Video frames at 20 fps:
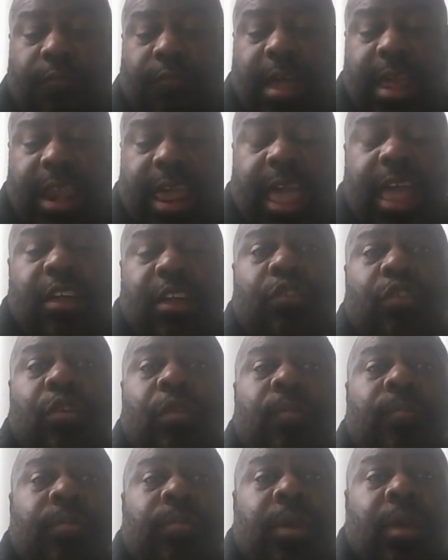
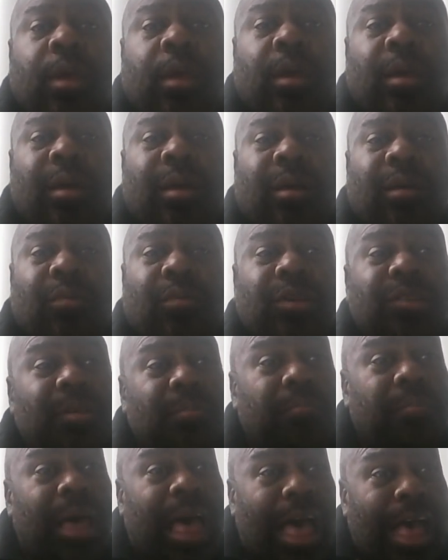Financial was a
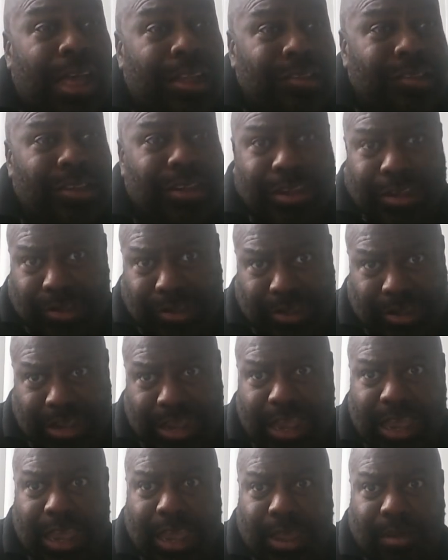Ponzi
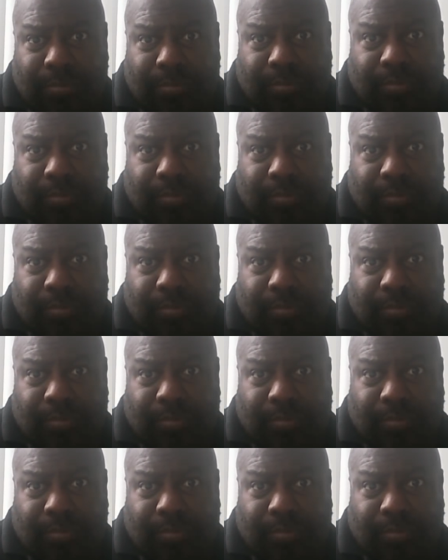scheme.